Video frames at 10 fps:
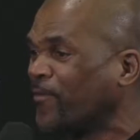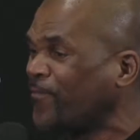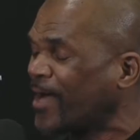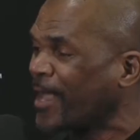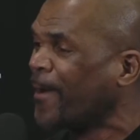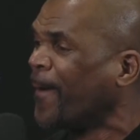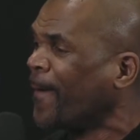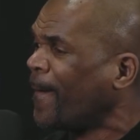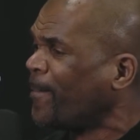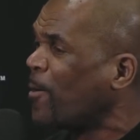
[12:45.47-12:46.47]
funny.
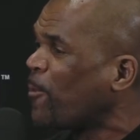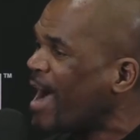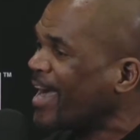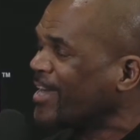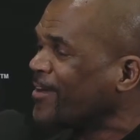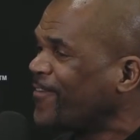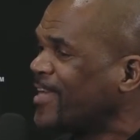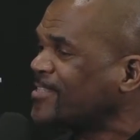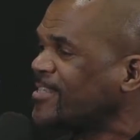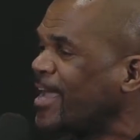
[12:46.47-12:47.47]
But Wycliffe
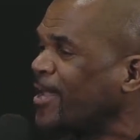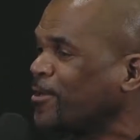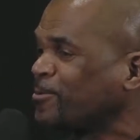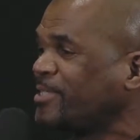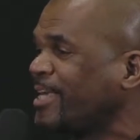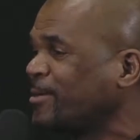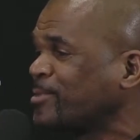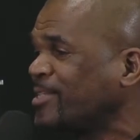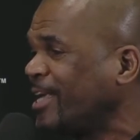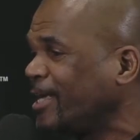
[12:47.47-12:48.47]
had said, yo,
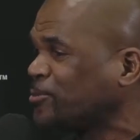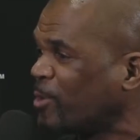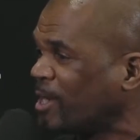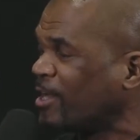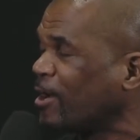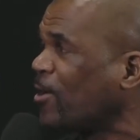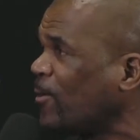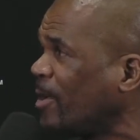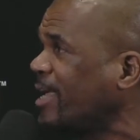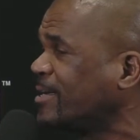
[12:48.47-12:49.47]
DMC is one of the
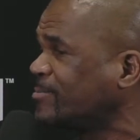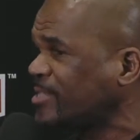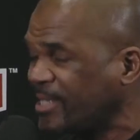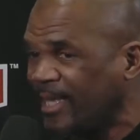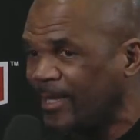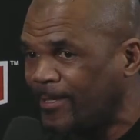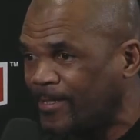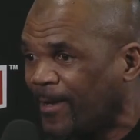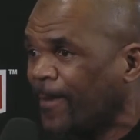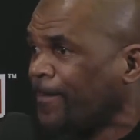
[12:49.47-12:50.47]
only MCs
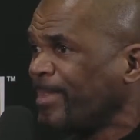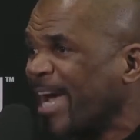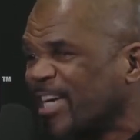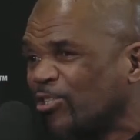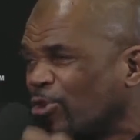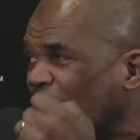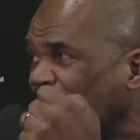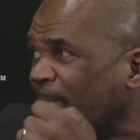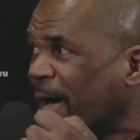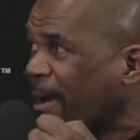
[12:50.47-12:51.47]
that could talk
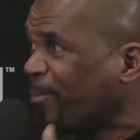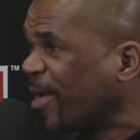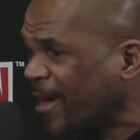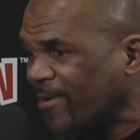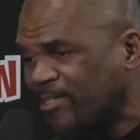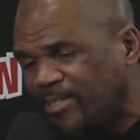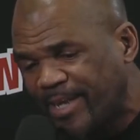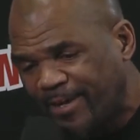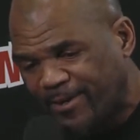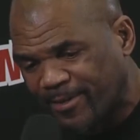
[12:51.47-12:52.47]
about a pair of
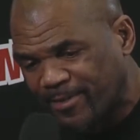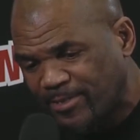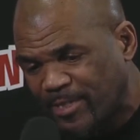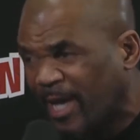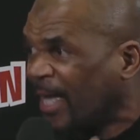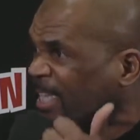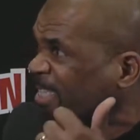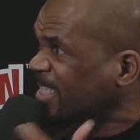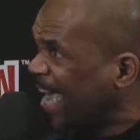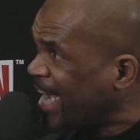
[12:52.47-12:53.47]
sneakers,
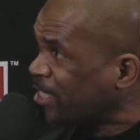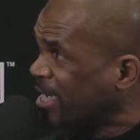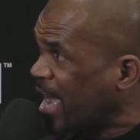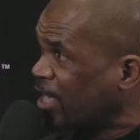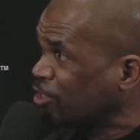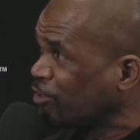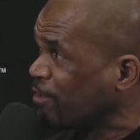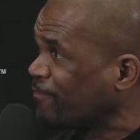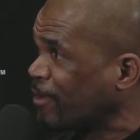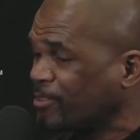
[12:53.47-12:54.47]
St. John's
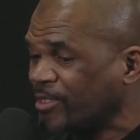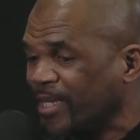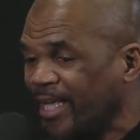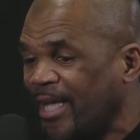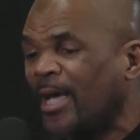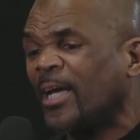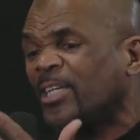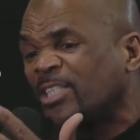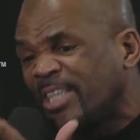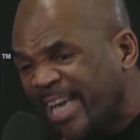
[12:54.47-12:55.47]
University,
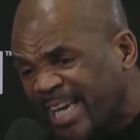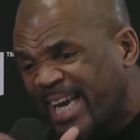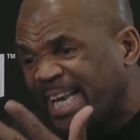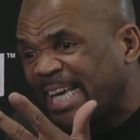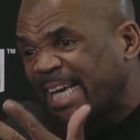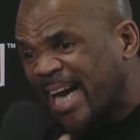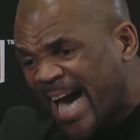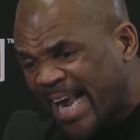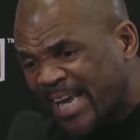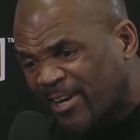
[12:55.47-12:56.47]
chicken and
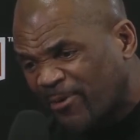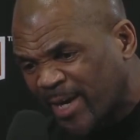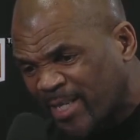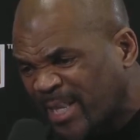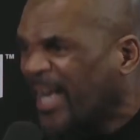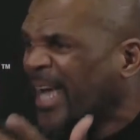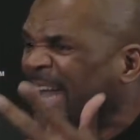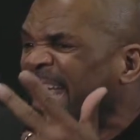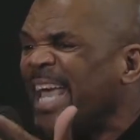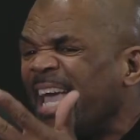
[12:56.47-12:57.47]
collard greens,
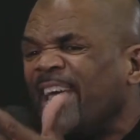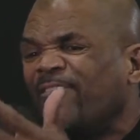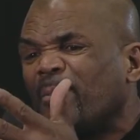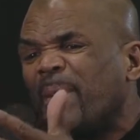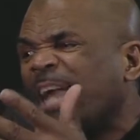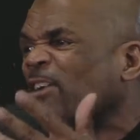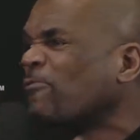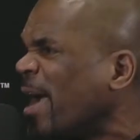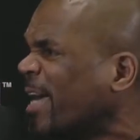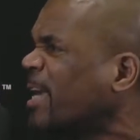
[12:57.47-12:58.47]
and he even made a
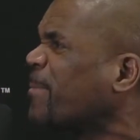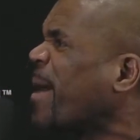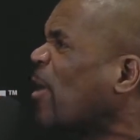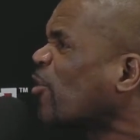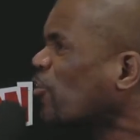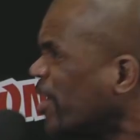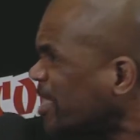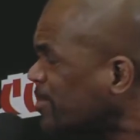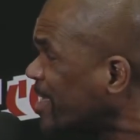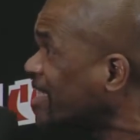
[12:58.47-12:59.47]
record about
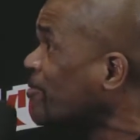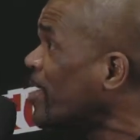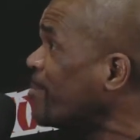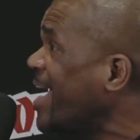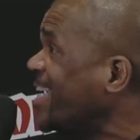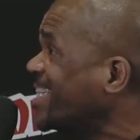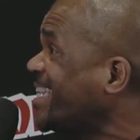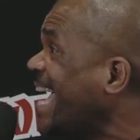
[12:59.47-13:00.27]
Christmas and we made it